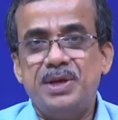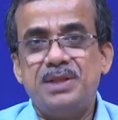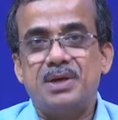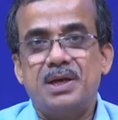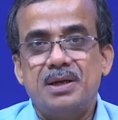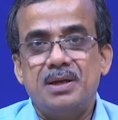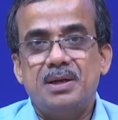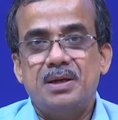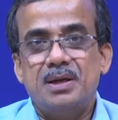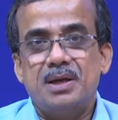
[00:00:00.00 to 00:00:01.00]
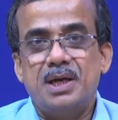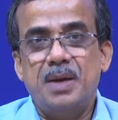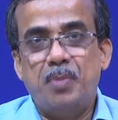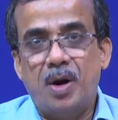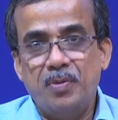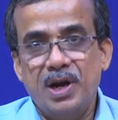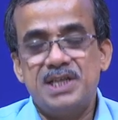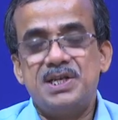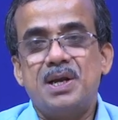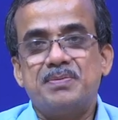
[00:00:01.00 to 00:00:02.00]
with a
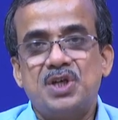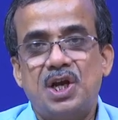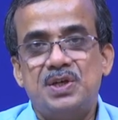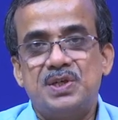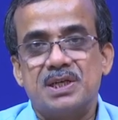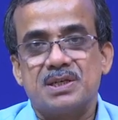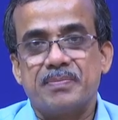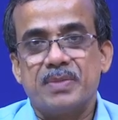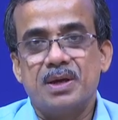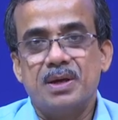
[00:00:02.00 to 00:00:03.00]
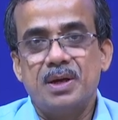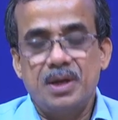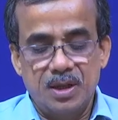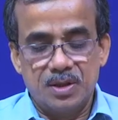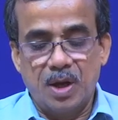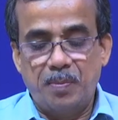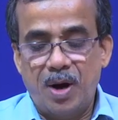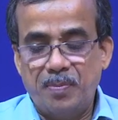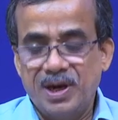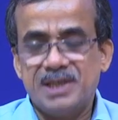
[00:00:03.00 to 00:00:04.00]
population of solutions. The
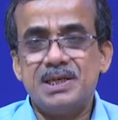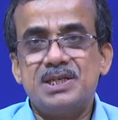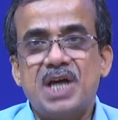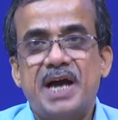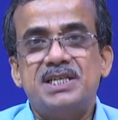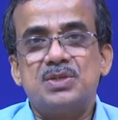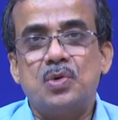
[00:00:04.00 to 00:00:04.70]
population size